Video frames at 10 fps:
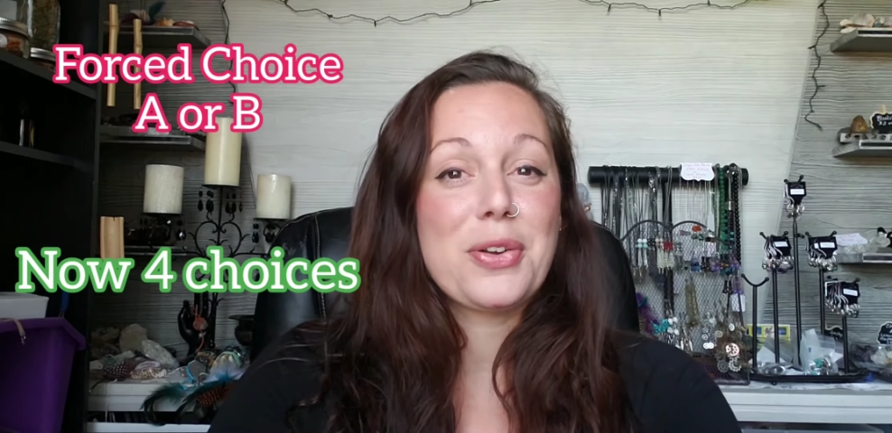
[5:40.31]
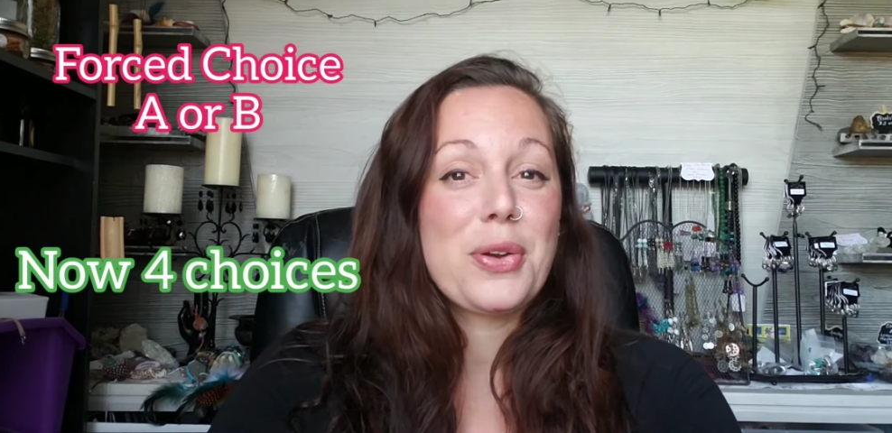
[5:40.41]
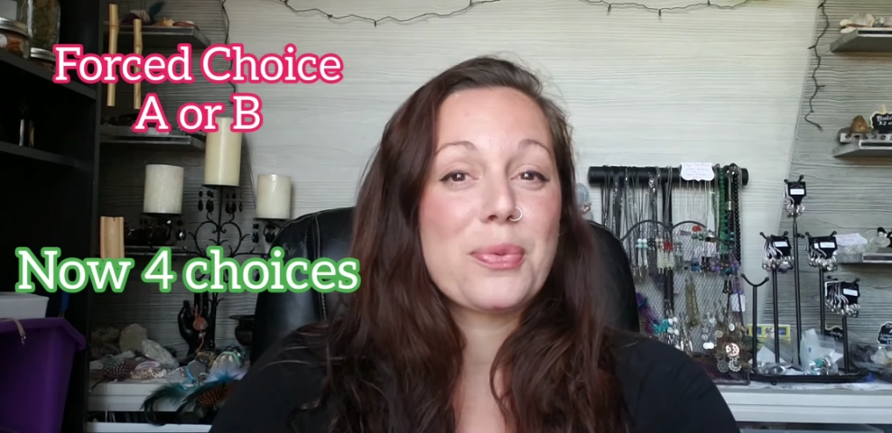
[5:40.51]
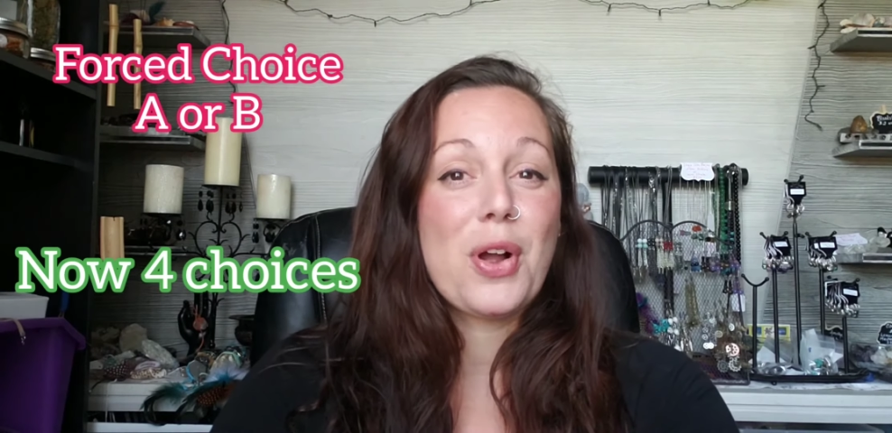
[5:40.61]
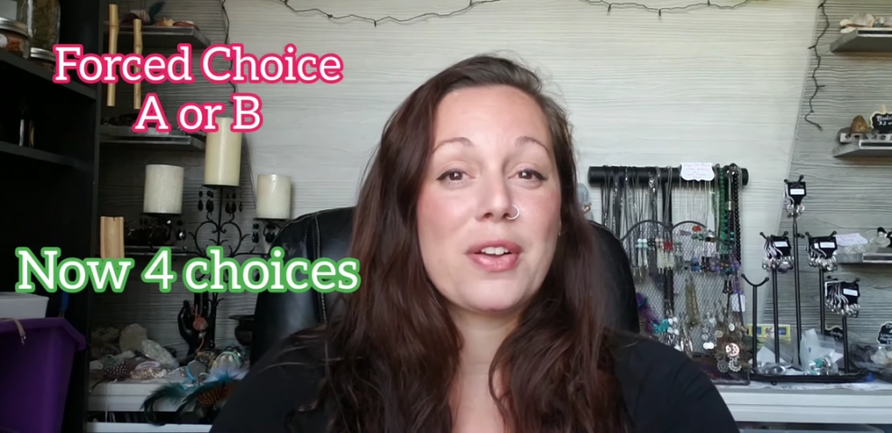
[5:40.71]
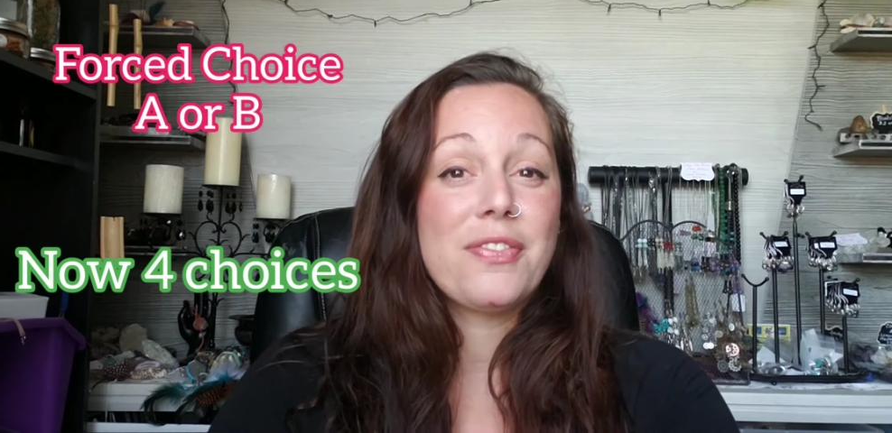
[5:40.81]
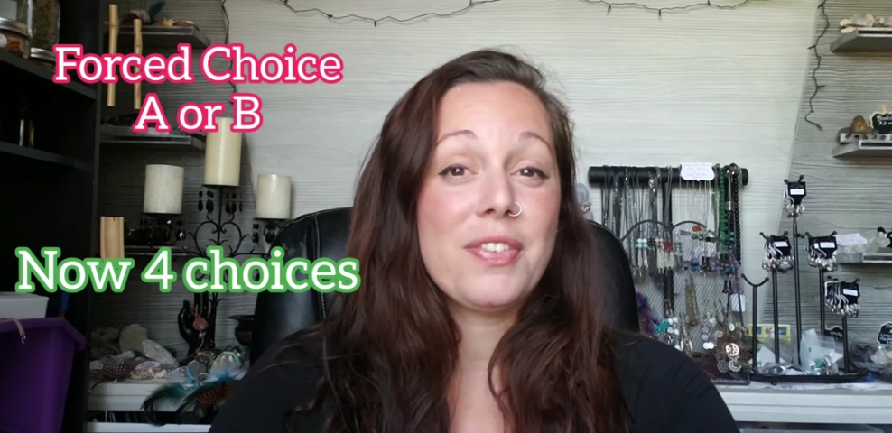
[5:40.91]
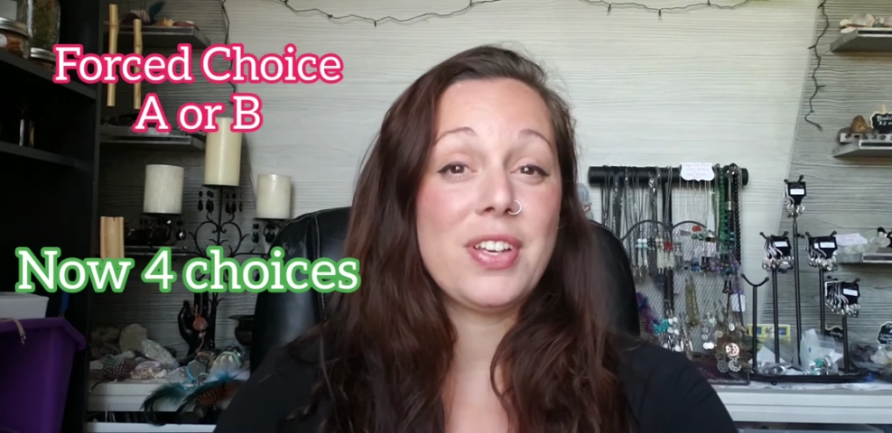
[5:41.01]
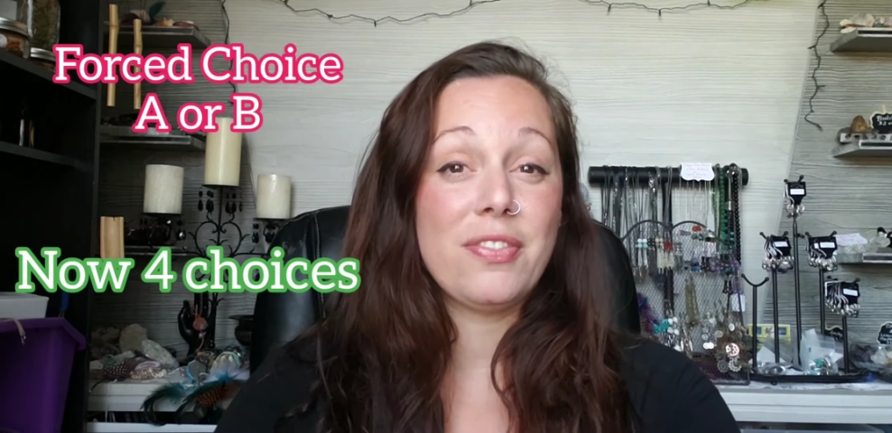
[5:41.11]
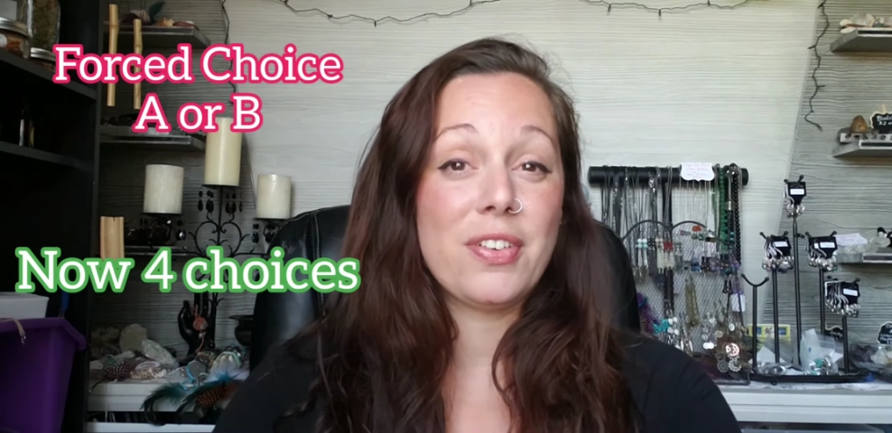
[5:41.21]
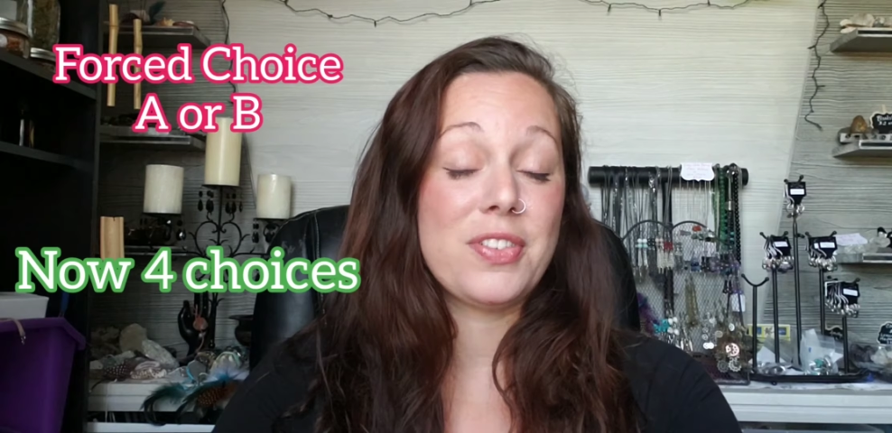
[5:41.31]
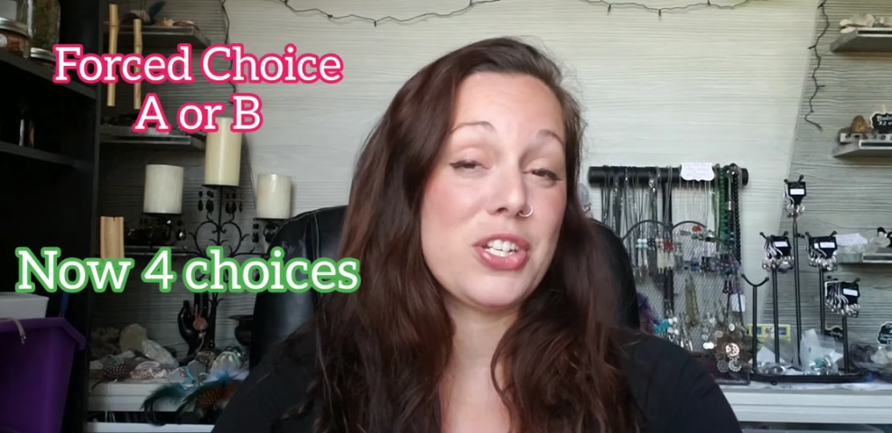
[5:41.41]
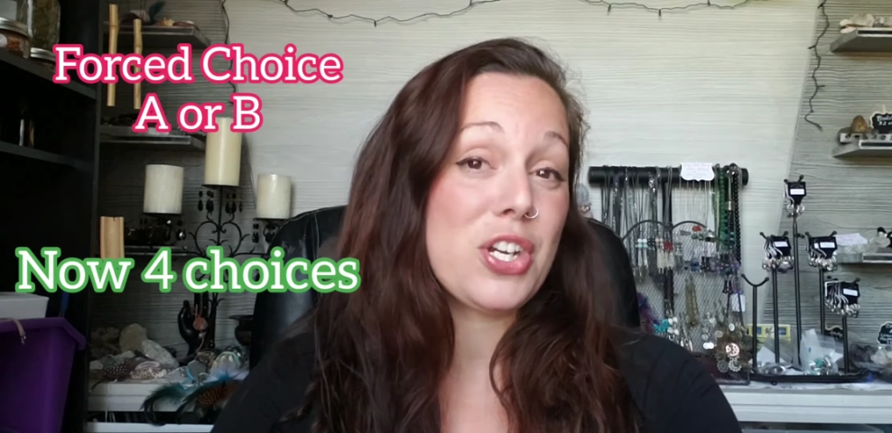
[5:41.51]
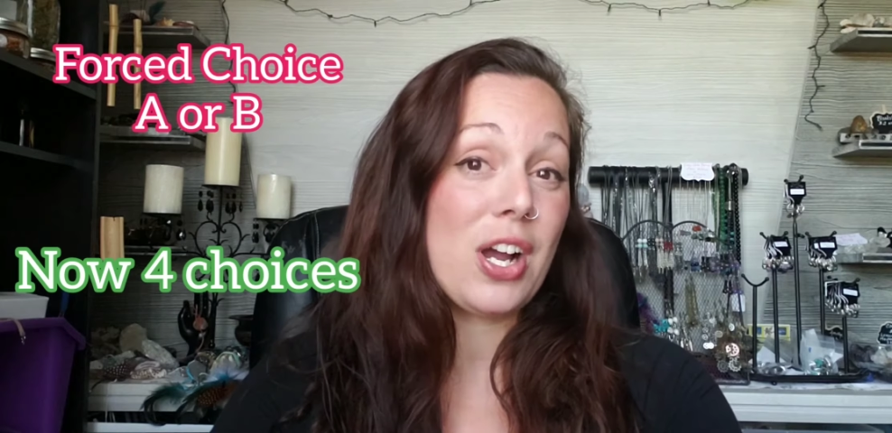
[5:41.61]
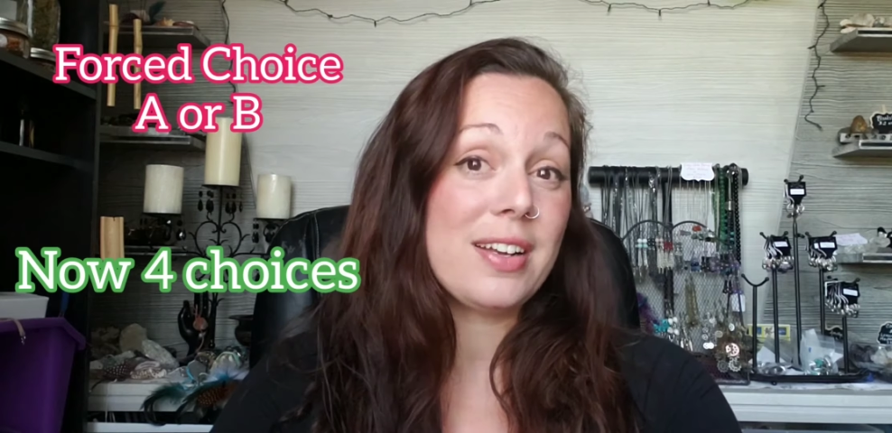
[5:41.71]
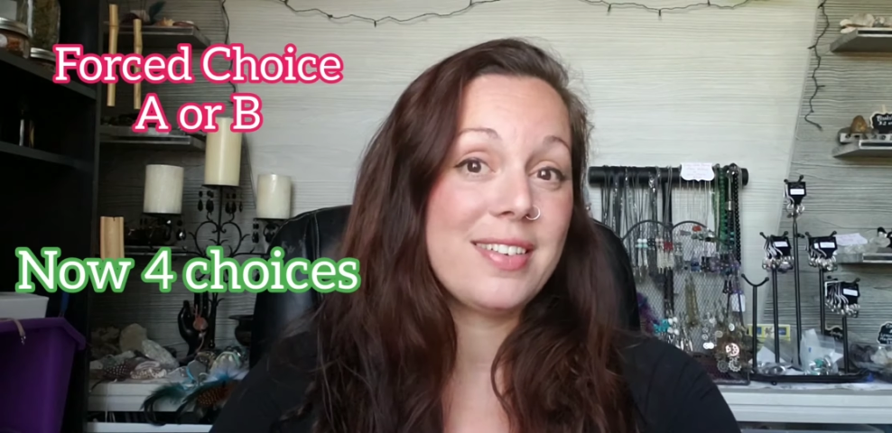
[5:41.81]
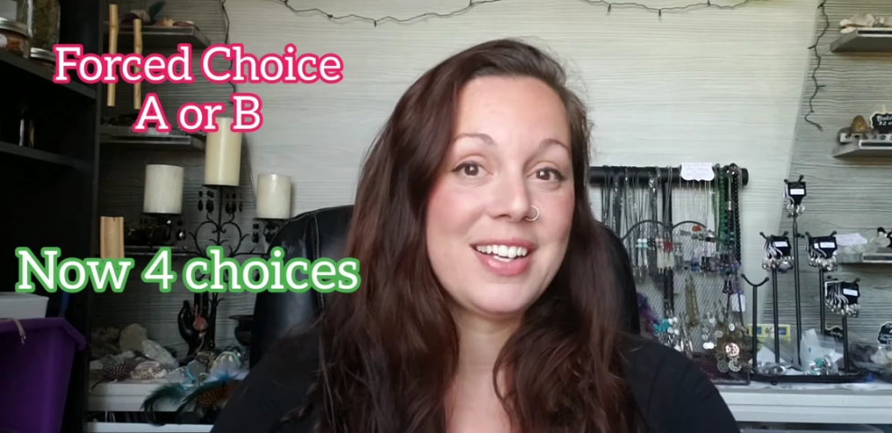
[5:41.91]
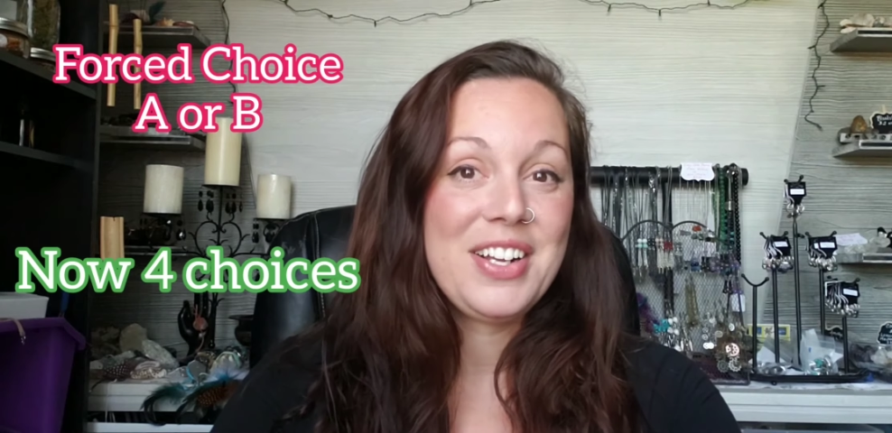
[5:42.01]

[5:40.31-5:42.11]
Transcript: you're wrong, 50-50 shot.